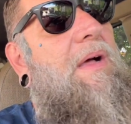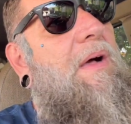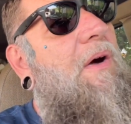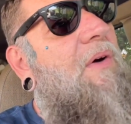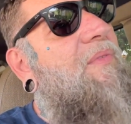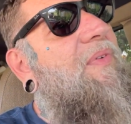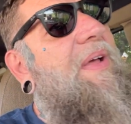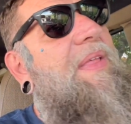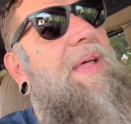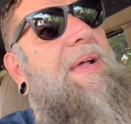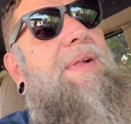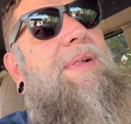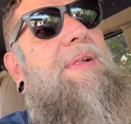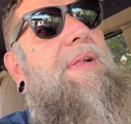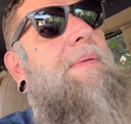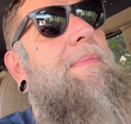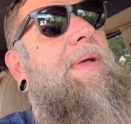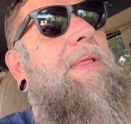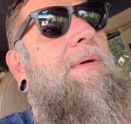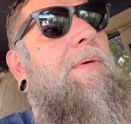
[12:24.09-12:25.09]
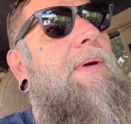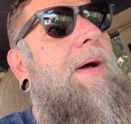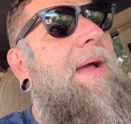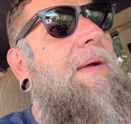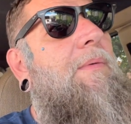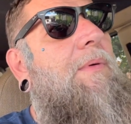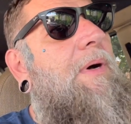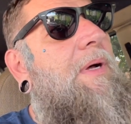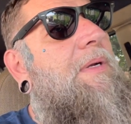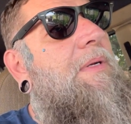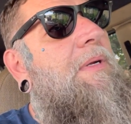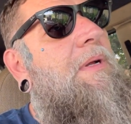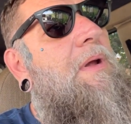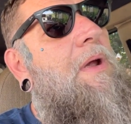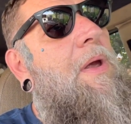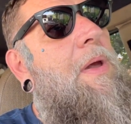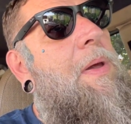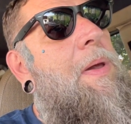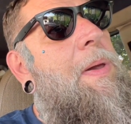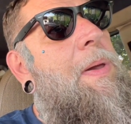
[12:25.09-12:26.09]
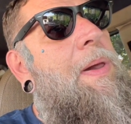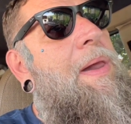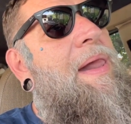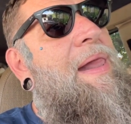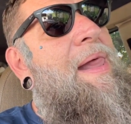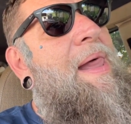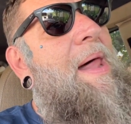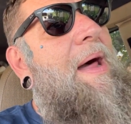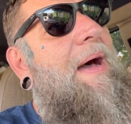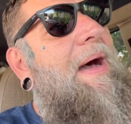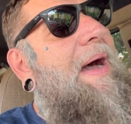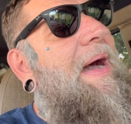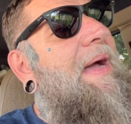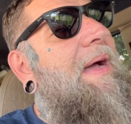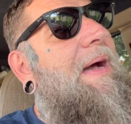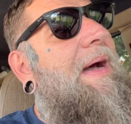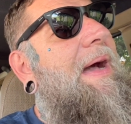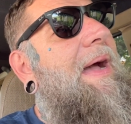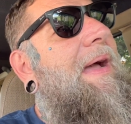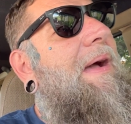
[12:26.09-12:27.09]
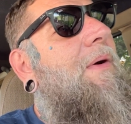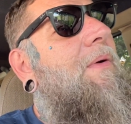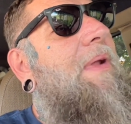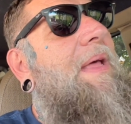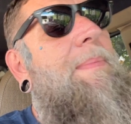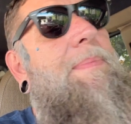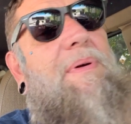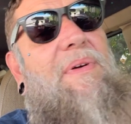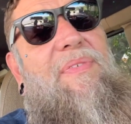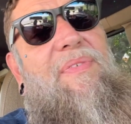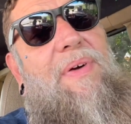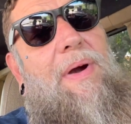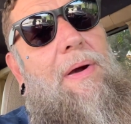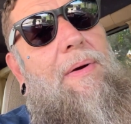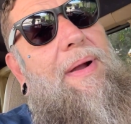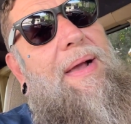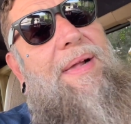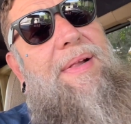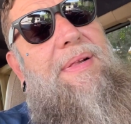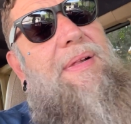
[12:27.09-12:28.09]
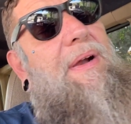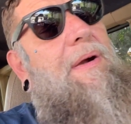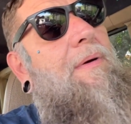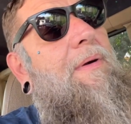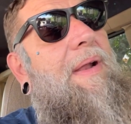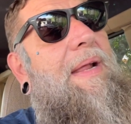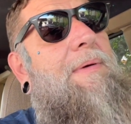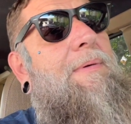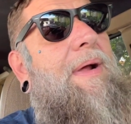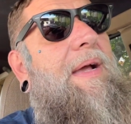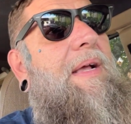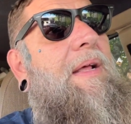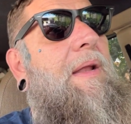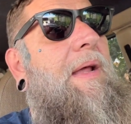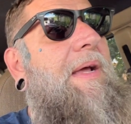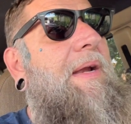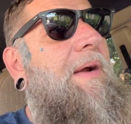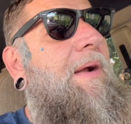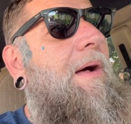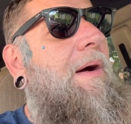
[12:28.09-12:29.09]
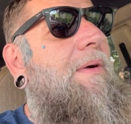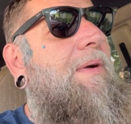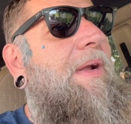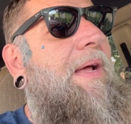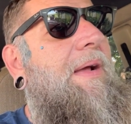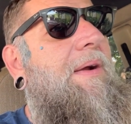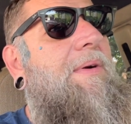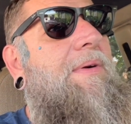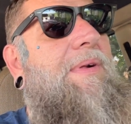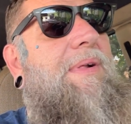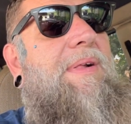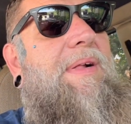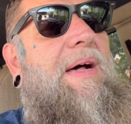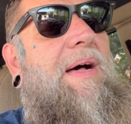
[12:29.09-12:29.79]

Hopefully they send me the right one. I, I only prefer externally regulated alternators.